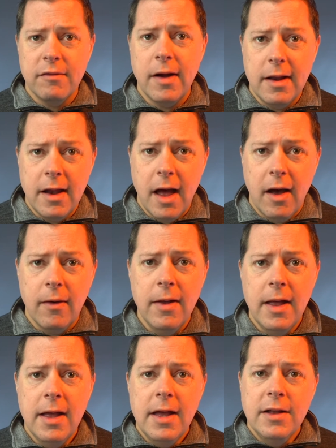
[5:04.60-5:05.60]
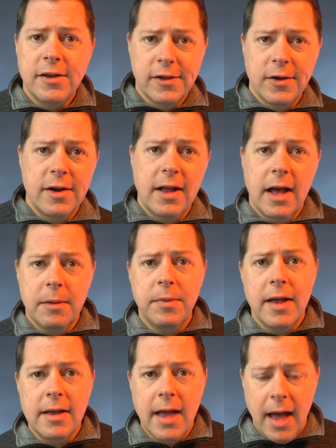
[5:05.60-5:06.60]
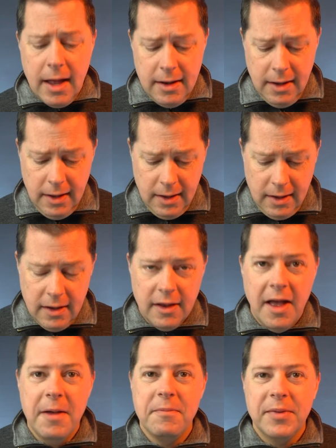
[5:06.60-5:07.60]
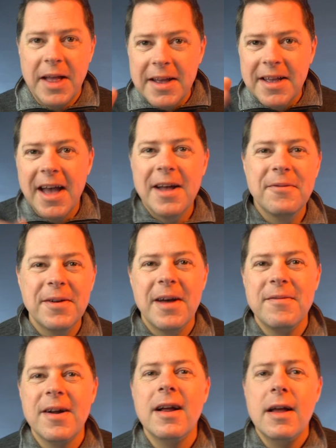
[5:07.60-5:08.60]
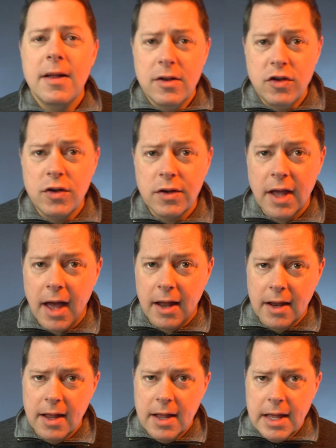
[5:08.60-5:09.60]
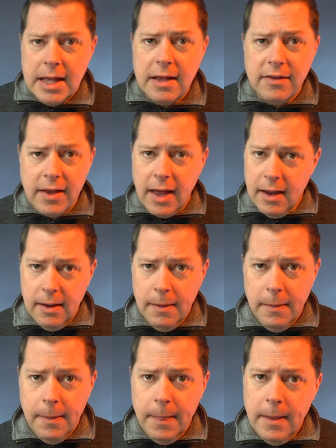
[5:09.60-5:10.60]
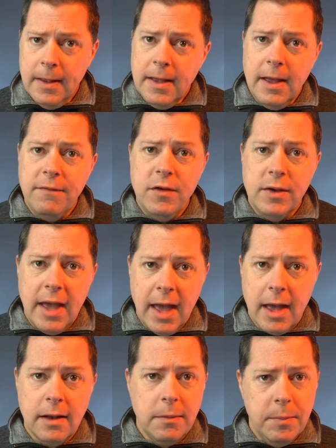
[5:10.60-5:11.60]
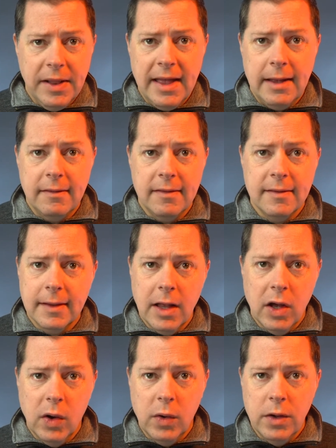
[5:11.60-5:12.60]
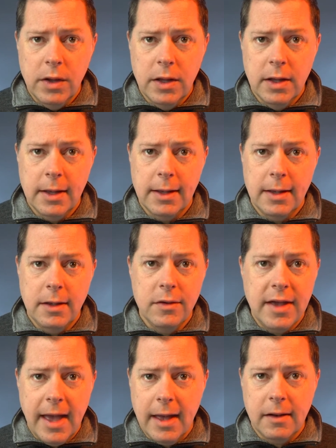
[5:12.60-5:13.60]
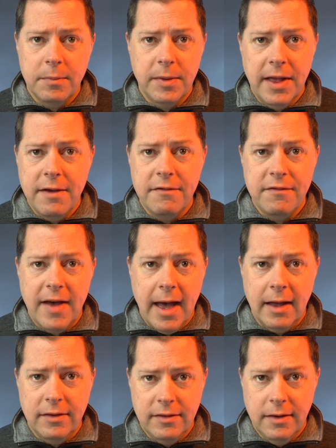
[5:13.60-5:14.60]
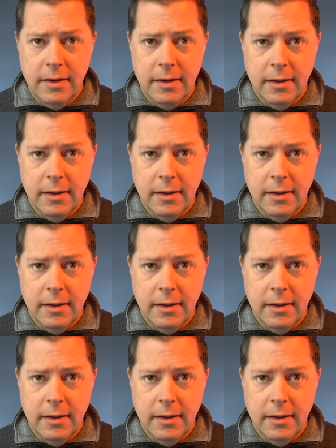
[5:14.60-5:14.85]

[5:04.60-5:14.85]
right now to learning how to play CAD. Play CAD, whatever. Do CAD. He said, if you can't play it slow, you can't play it fast.